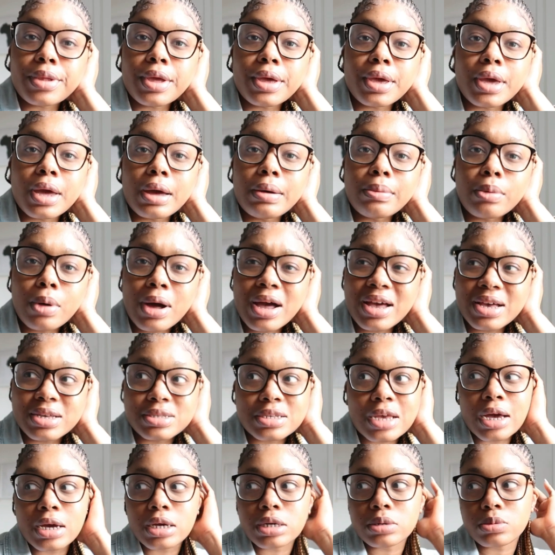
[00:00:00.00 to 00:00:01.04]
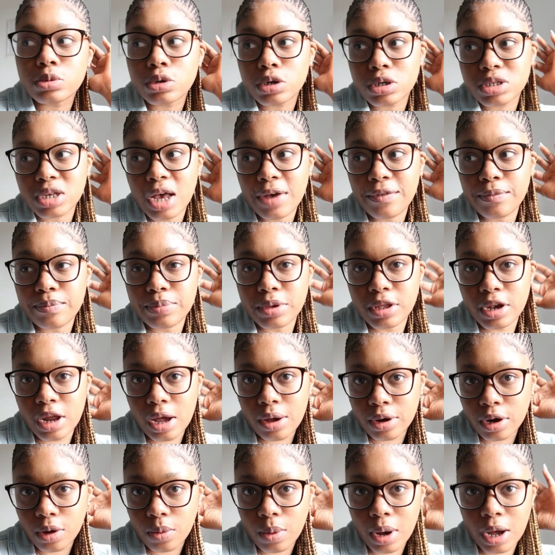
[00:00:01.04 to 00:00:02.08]
yeah I'm quite excited because I haven't been
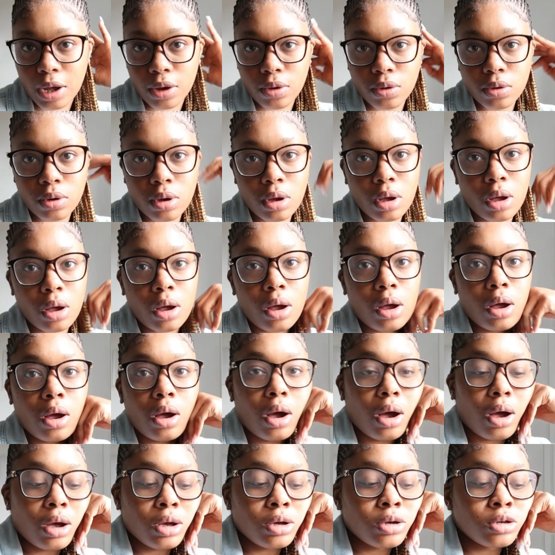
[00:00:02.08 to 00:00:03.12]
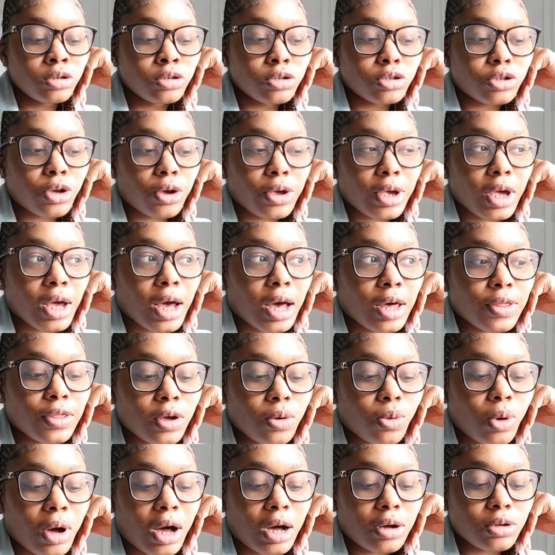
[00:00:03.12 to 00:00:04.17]
out in a while so yeah I
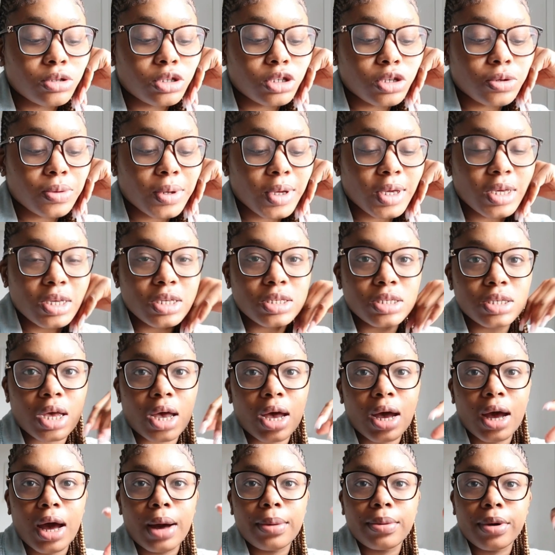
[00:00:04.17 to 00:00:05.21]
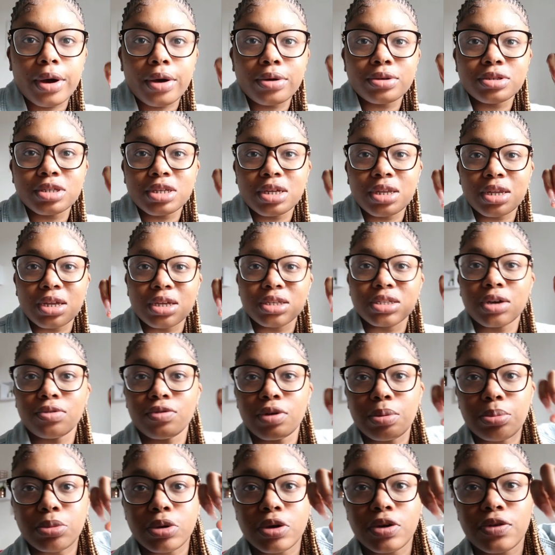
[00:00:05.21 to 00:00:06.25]
think what I'll do is I'm going to need to
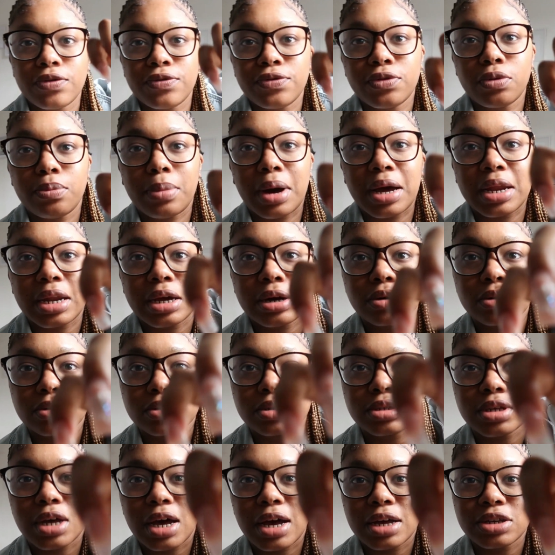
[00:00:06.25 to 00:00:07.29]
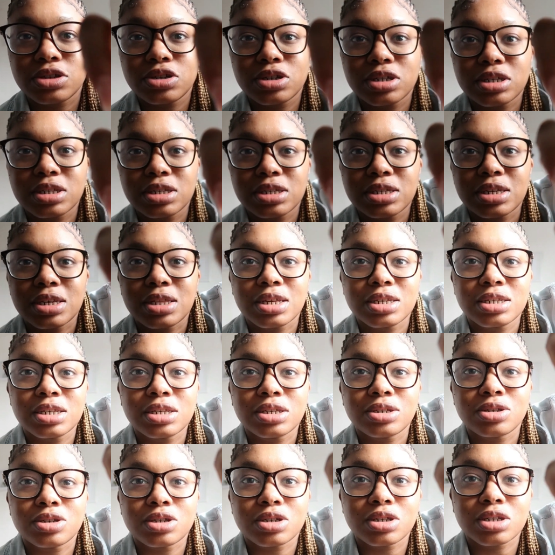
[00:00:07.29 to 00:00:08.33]
remove my nails as you can see this
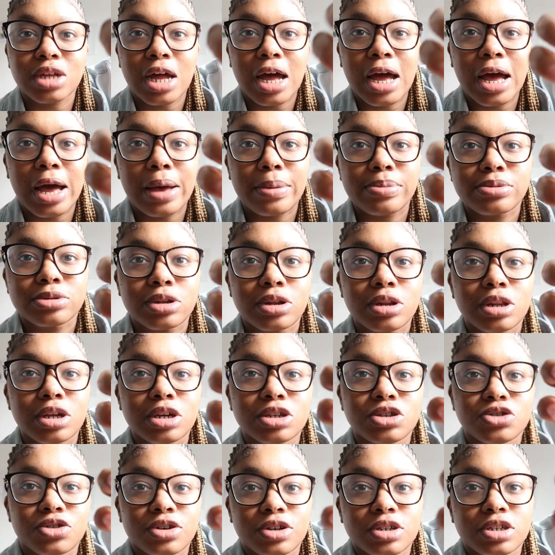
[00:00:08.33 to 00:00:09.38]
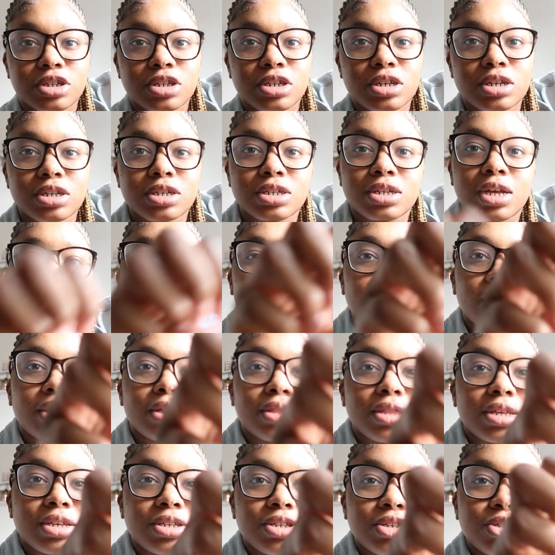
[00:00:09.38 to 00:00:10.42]
is just absolutely atrocious like
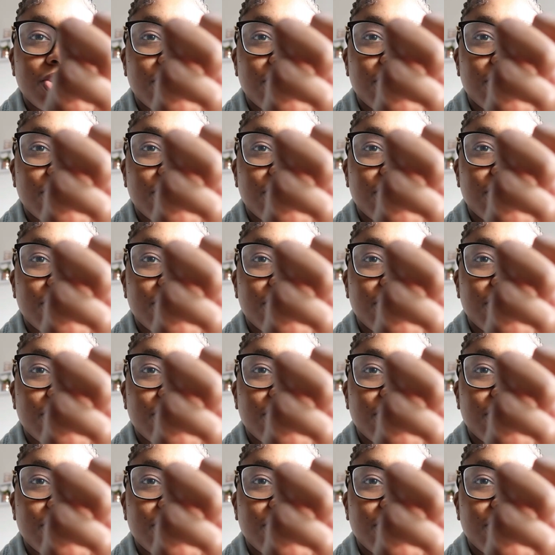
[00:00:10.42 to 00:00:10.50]
this